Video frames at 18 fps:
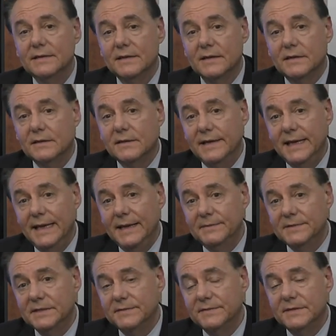the
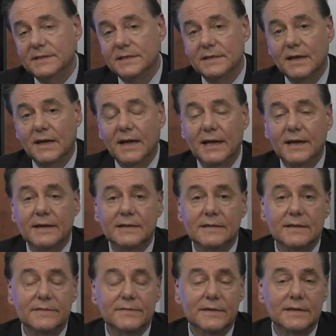claims of a
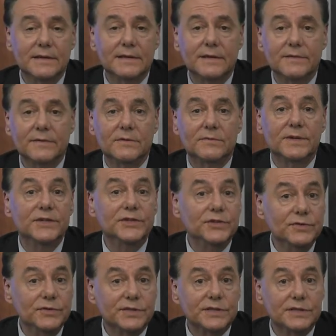deny of a, of a
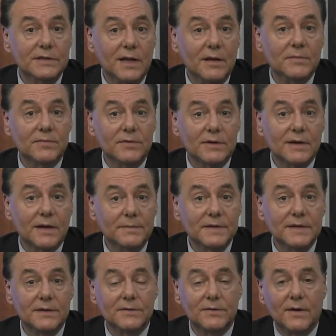reduced number
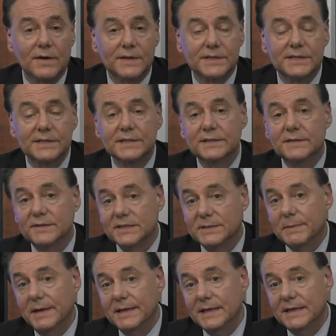coming across. And they're
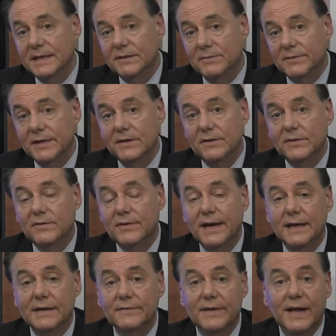spiking in Rio
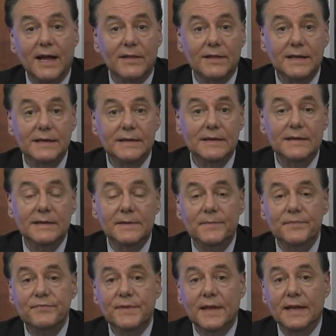Grande Valley
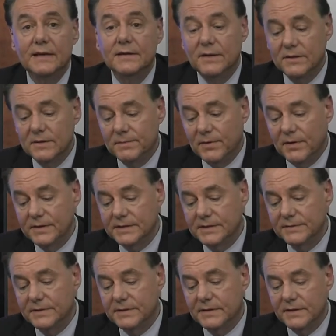and in other
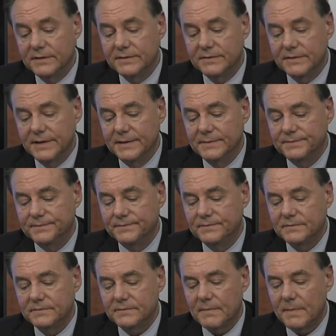parts of the country.
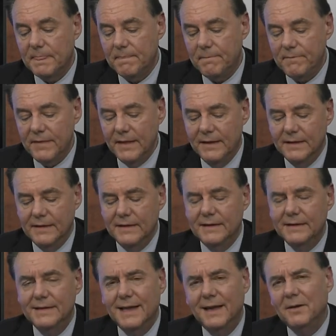
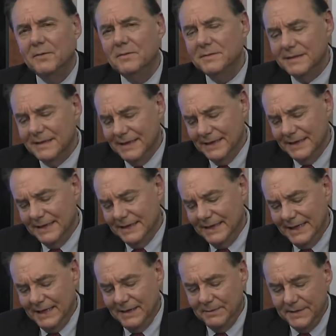Now,
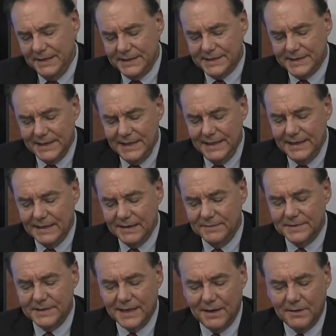NBC
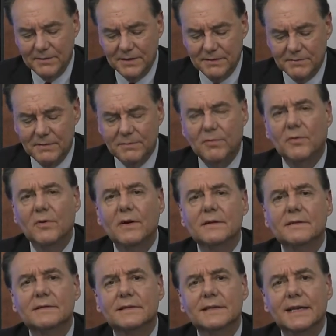comes out with a
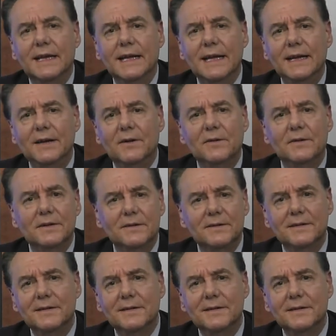report today, earlier